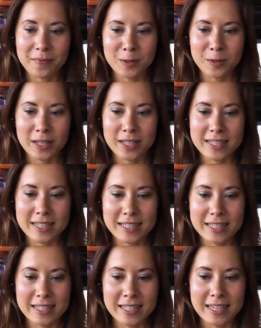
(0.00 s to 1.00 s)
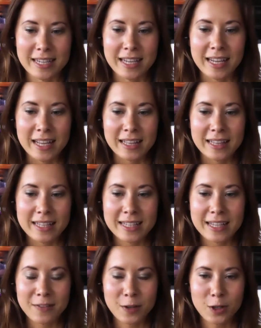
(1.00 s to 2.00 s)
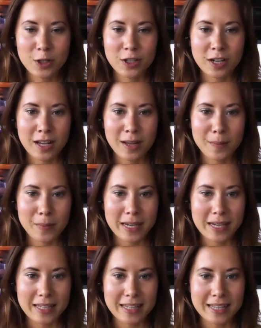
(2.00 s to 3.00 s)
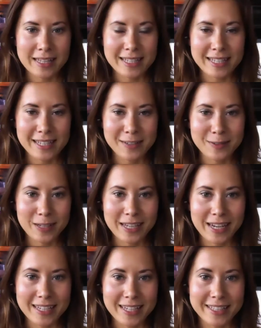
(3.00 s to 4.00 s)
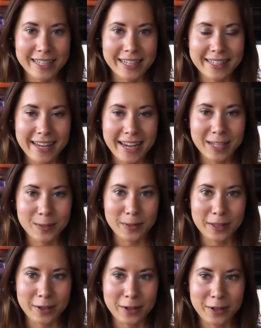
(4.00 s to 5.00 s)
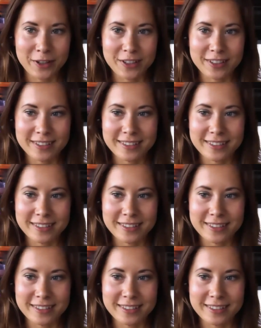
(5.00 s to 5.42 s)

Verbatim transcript: So let's give her a minute and see if we can actually connect with her.